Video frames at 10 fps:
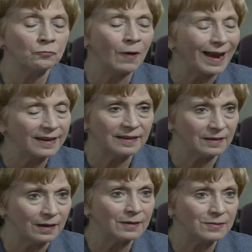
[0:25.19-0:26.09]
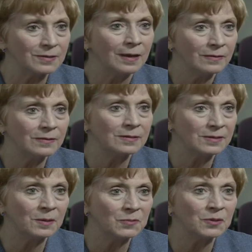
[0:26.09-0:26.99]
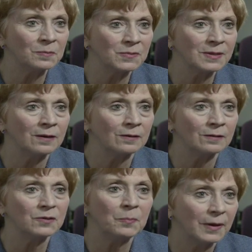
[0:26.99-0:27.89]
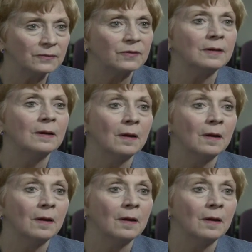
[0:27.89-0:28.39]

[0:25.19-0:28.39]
recognize the symptoms that are depicted.